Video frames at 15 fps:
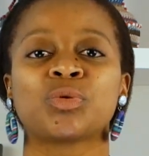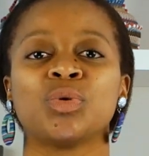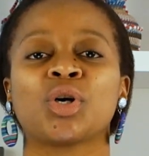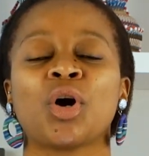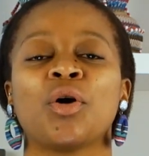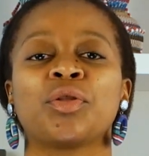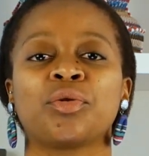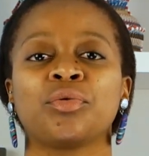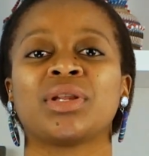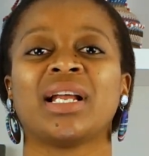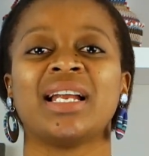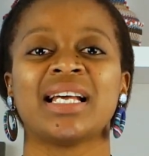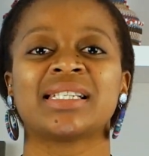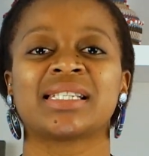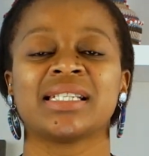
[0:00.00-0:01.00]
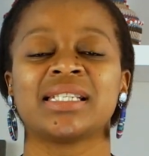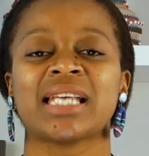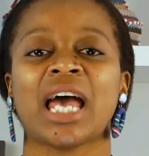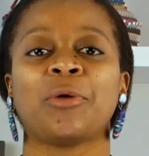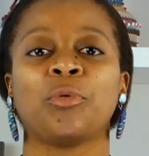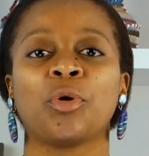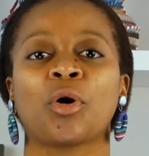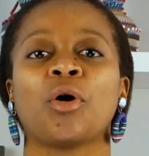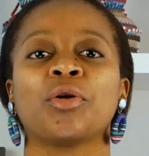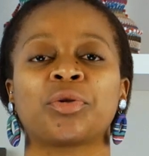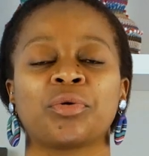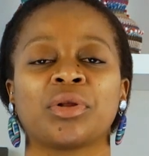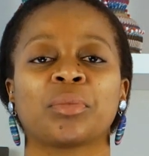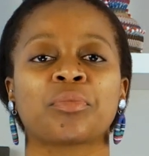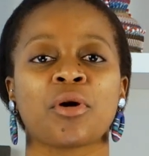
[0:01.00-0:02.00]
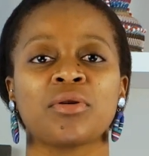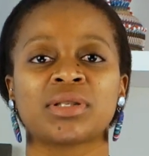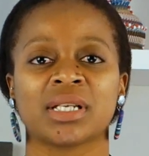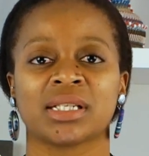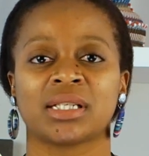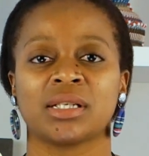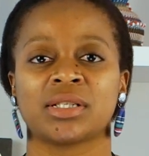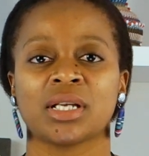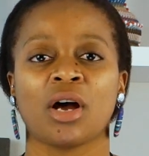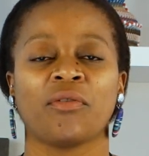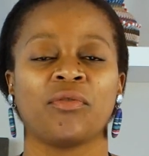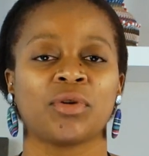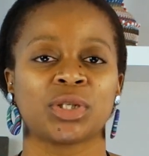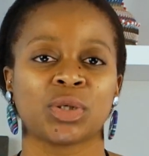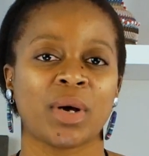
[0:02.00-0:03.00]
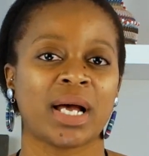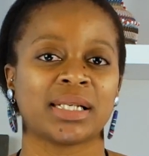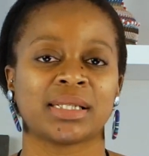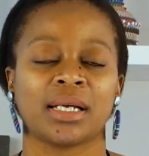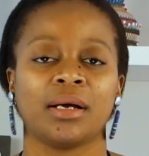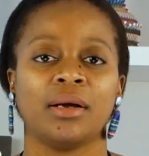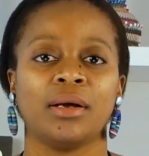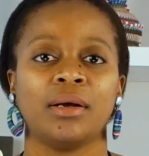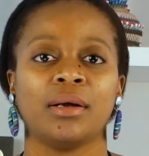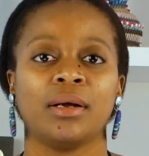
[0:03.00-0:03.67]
go through the lessons and we go through the processes of Uktwasa.